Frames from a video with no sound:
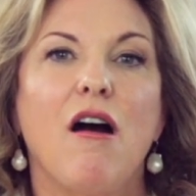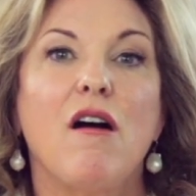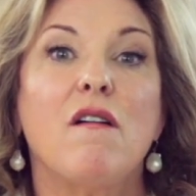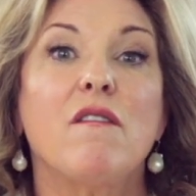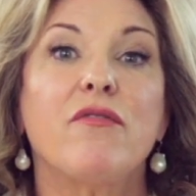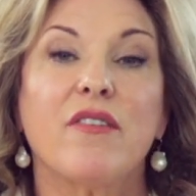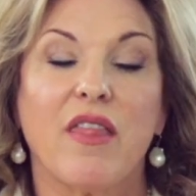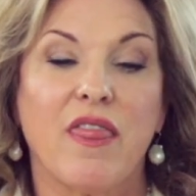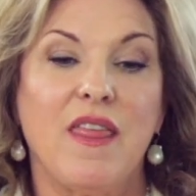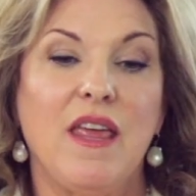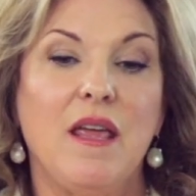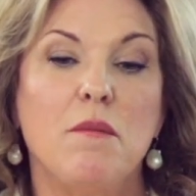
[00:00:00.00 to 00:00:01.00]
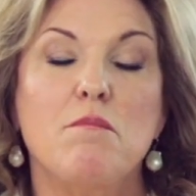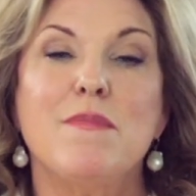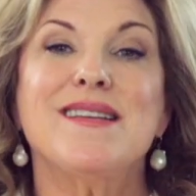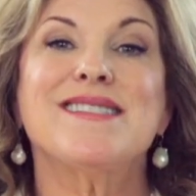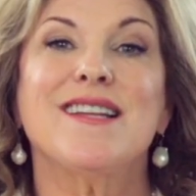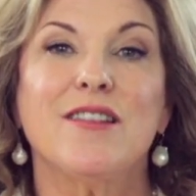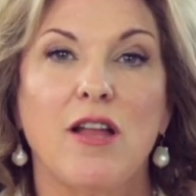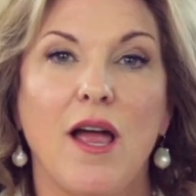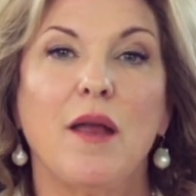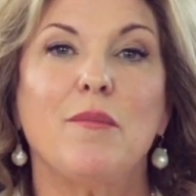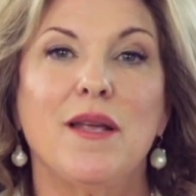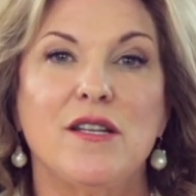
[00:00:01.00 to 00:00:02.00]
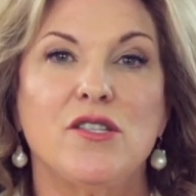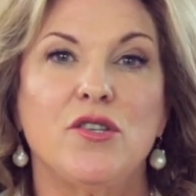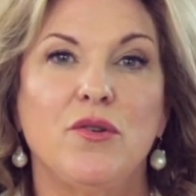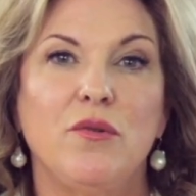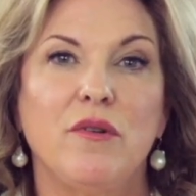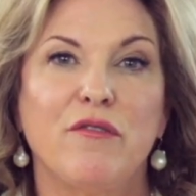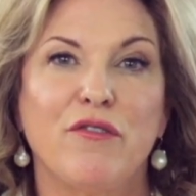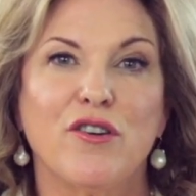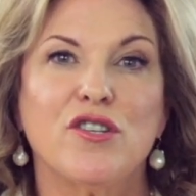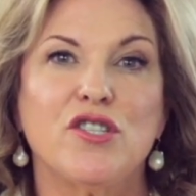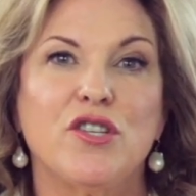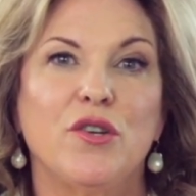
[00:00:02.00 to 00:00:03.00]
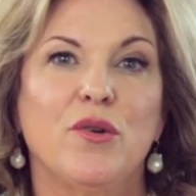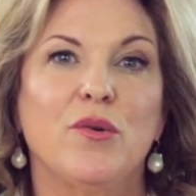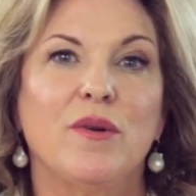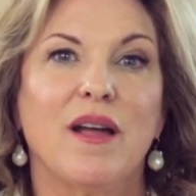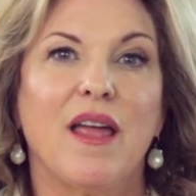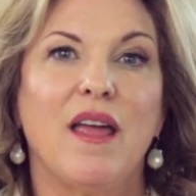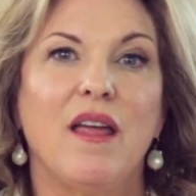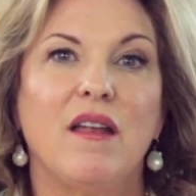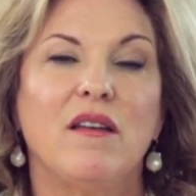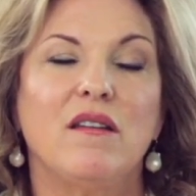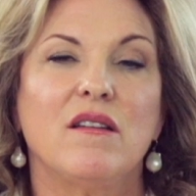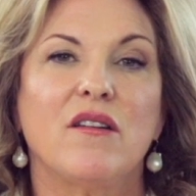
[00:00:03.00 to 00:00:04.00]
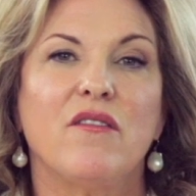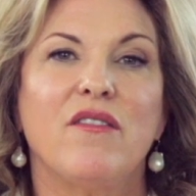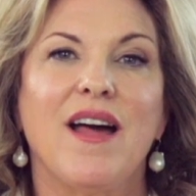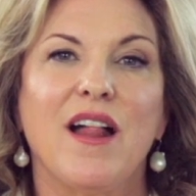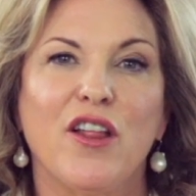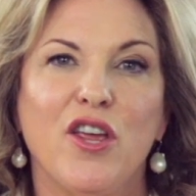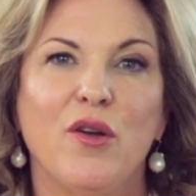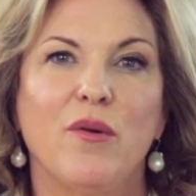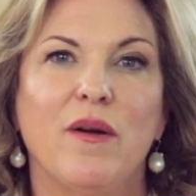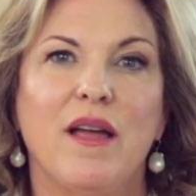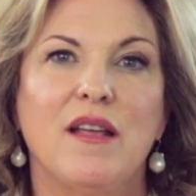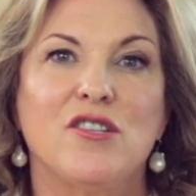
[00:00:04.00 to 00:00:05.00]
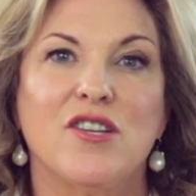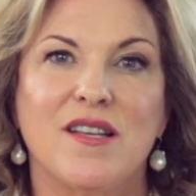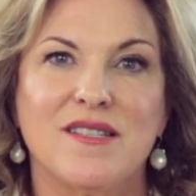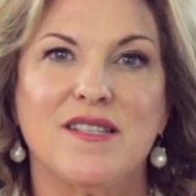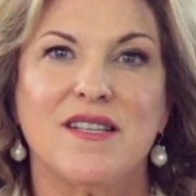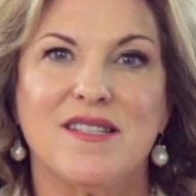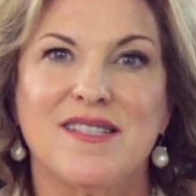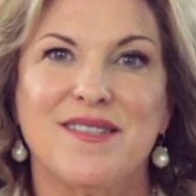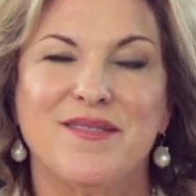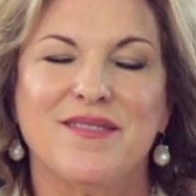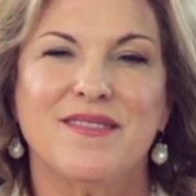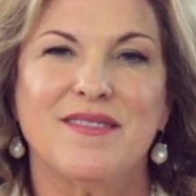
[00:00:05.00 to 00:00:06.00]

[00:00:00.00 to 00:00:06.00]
of the misalignment to virtue and value and justice.